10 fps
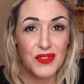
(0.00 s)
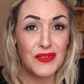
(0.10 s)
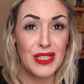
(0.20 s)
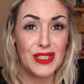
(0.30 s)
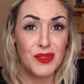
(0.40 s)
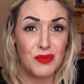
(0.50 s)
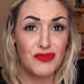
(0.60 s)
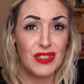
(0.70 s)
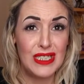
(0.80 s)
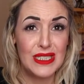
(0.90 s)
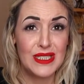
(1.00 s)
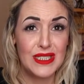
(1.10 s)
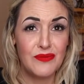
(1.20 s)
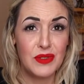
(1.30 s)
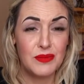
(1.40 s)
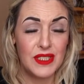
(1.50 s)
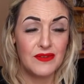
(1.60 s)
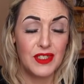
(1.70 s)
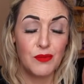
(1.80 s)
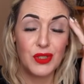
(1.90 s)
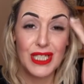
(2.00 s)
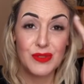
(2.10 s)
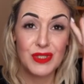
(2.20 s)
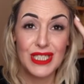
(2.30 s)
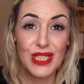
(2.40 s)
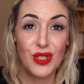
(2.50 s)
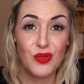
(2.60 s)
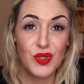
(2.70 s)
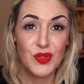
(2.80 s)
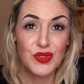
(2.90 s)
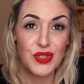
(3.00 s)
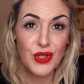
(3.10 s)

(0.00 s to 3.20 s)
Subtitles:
I feel like someone's really deceiving themselves here, but that's what the ego does.